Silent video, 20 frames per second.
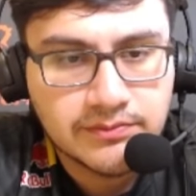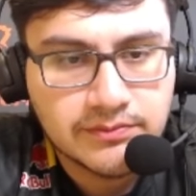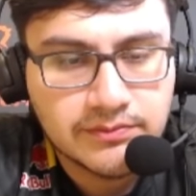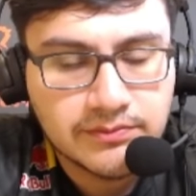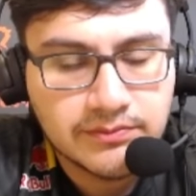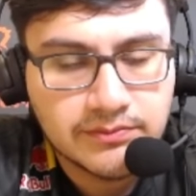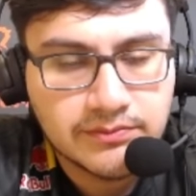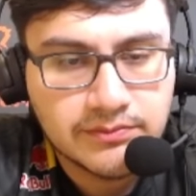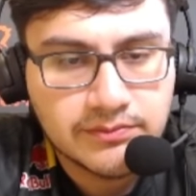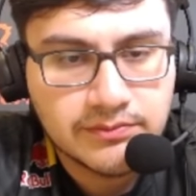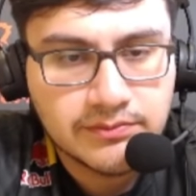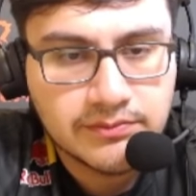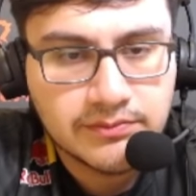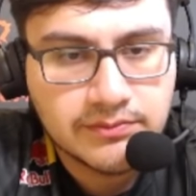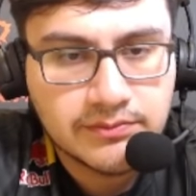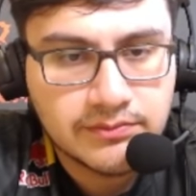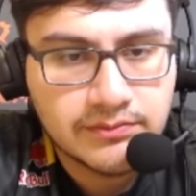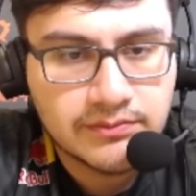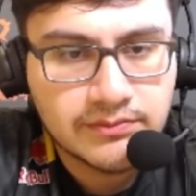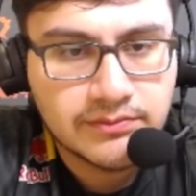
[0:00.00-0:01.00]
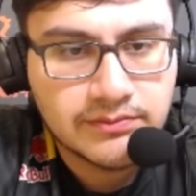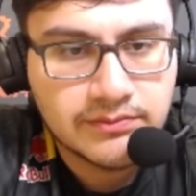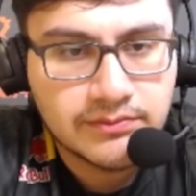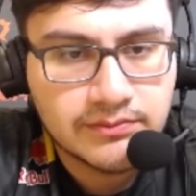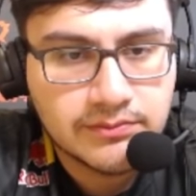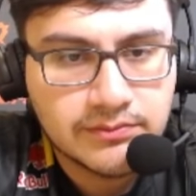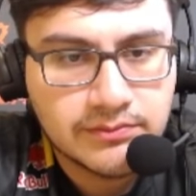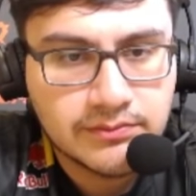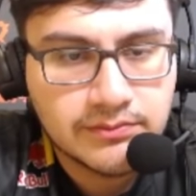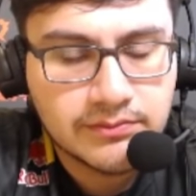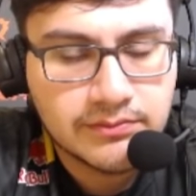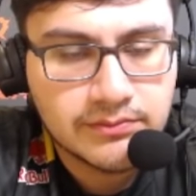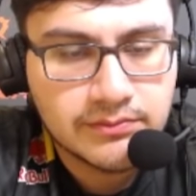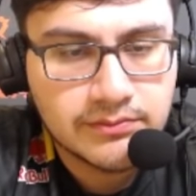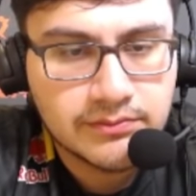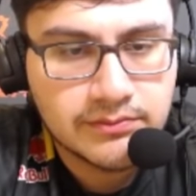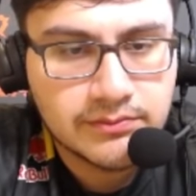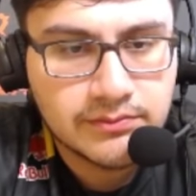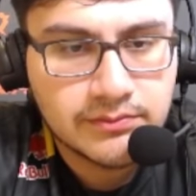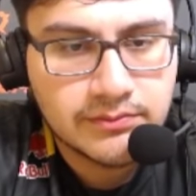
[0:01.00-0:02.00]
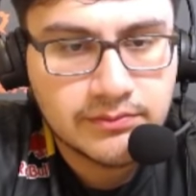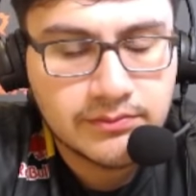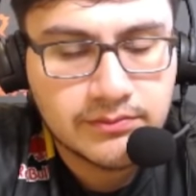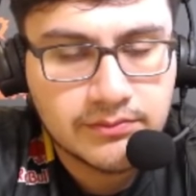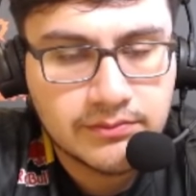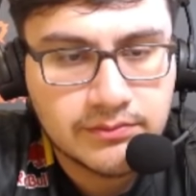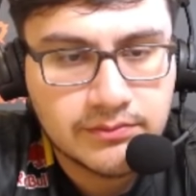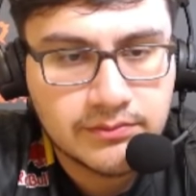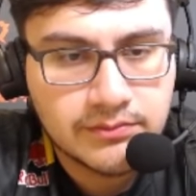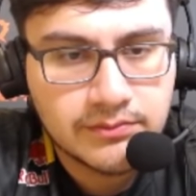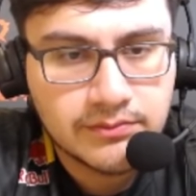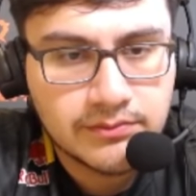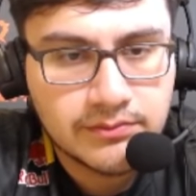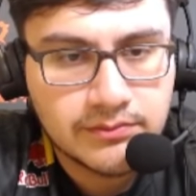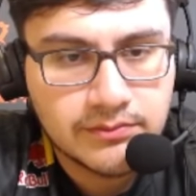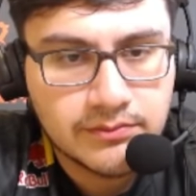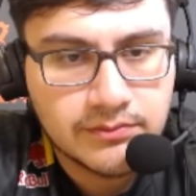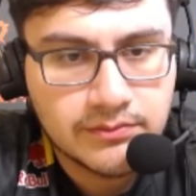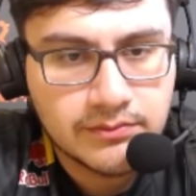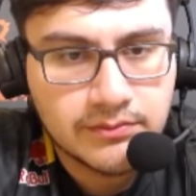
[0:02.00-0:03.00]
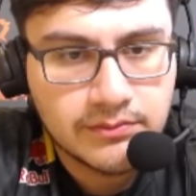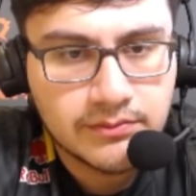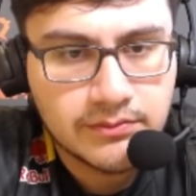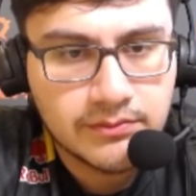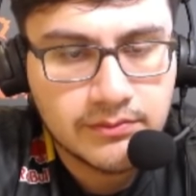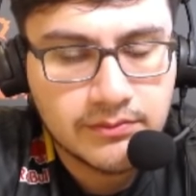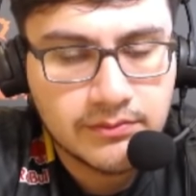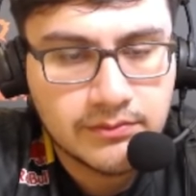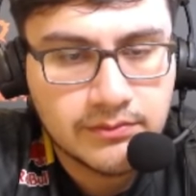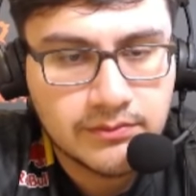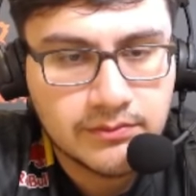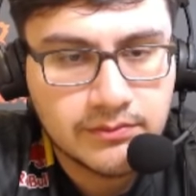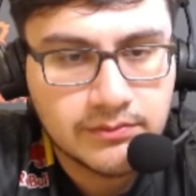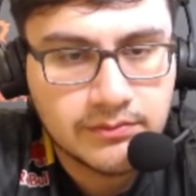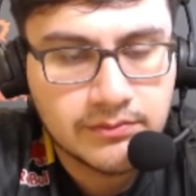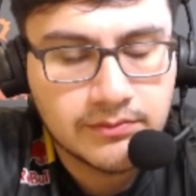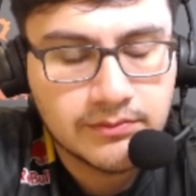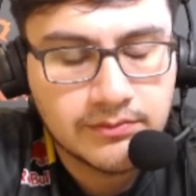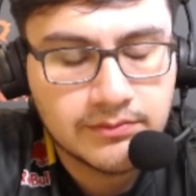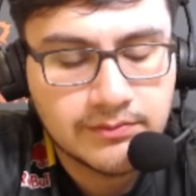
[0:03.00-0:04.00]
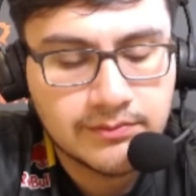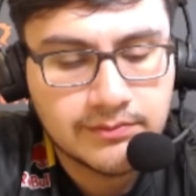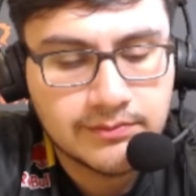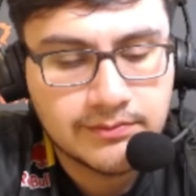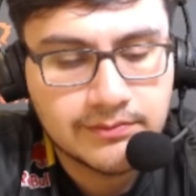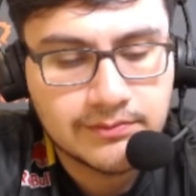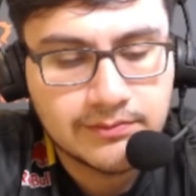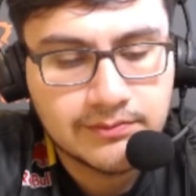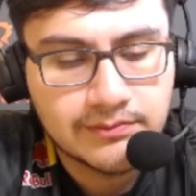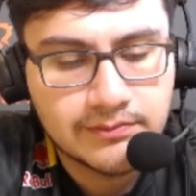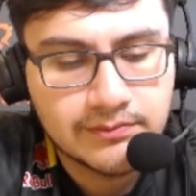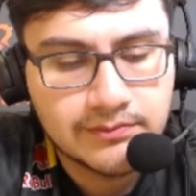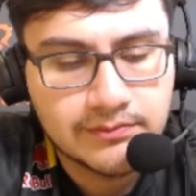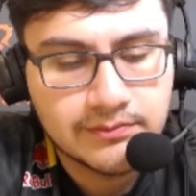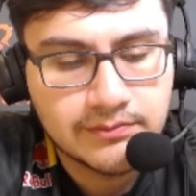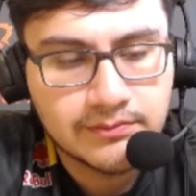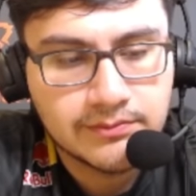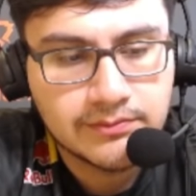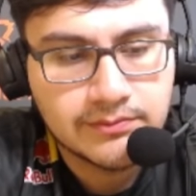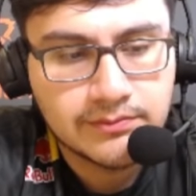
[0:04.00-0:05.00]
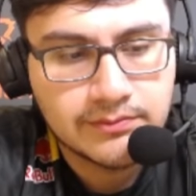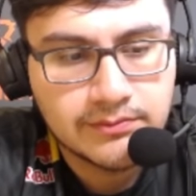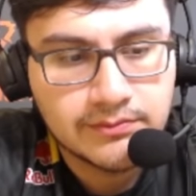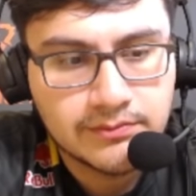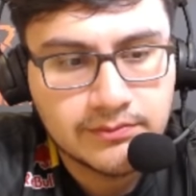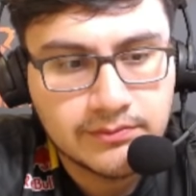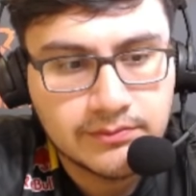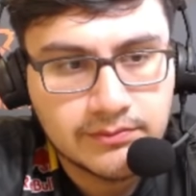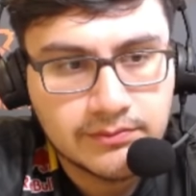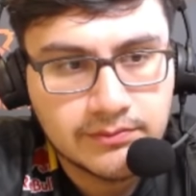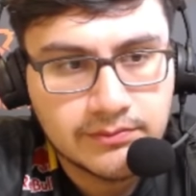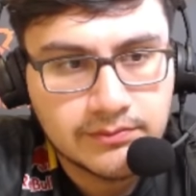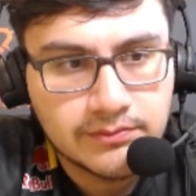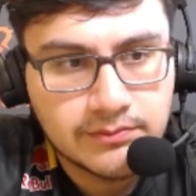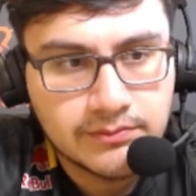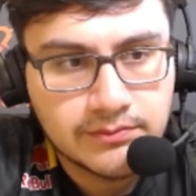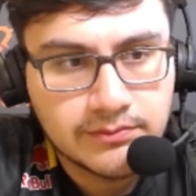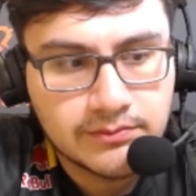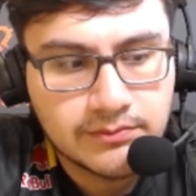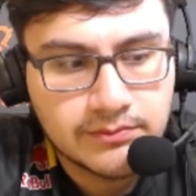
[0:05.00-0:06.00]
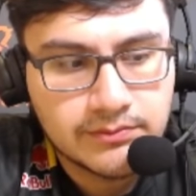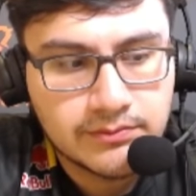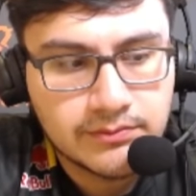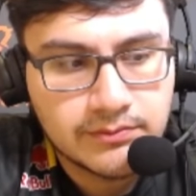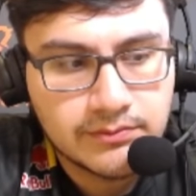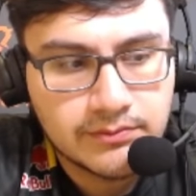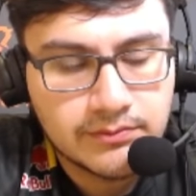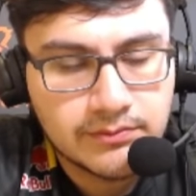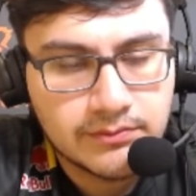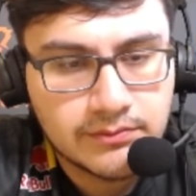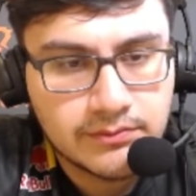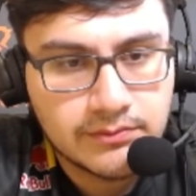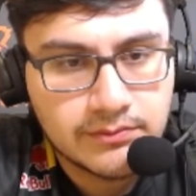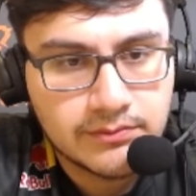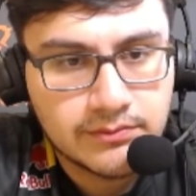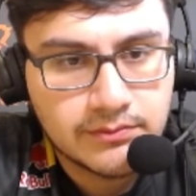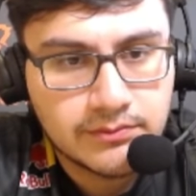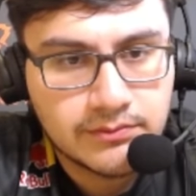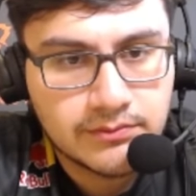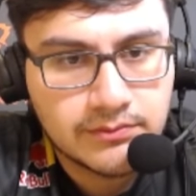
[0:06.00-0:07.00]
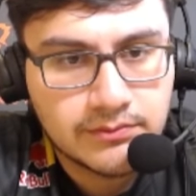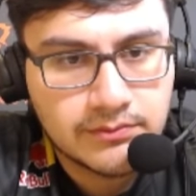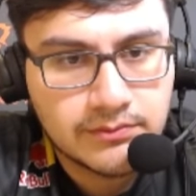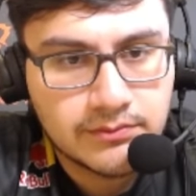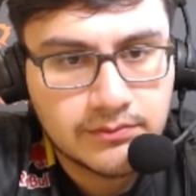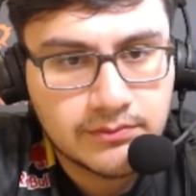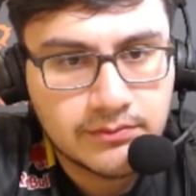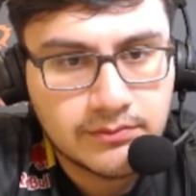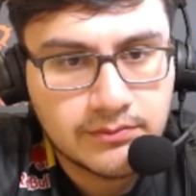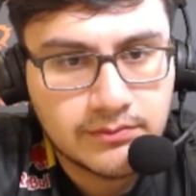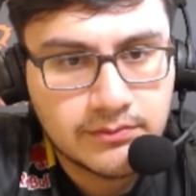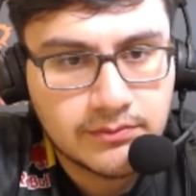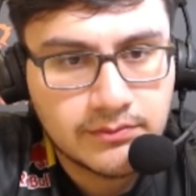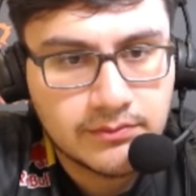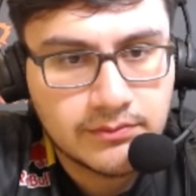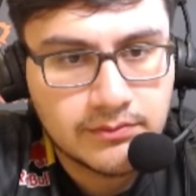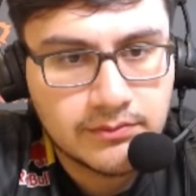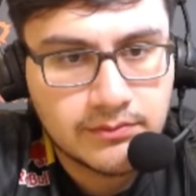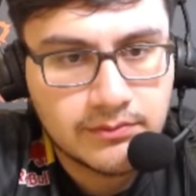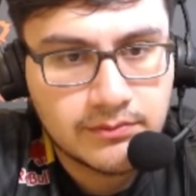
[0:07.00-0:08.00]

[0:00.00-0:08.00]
(not speaking)